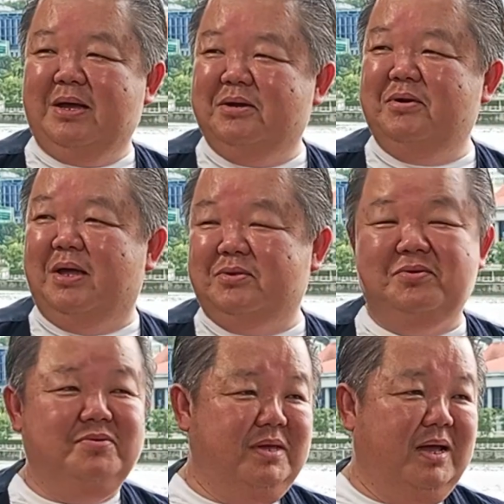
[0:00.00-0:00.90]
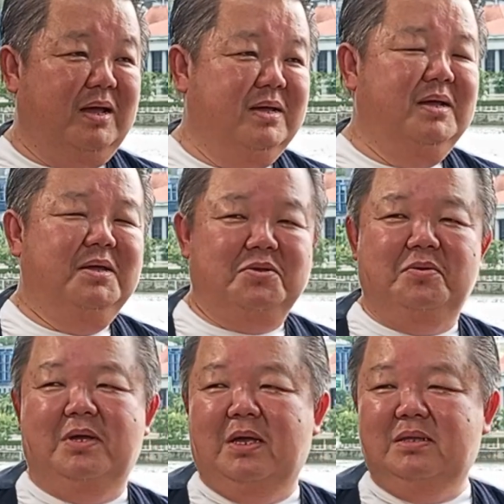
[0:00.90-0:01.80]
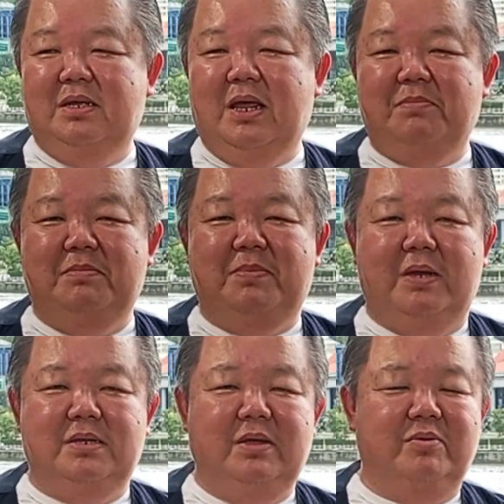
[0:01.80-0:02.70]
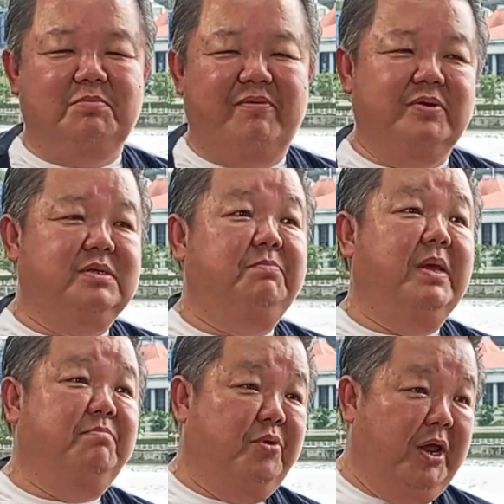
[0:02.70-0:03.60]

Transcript: So yeah, so I did Happy Valley. That was my first big break.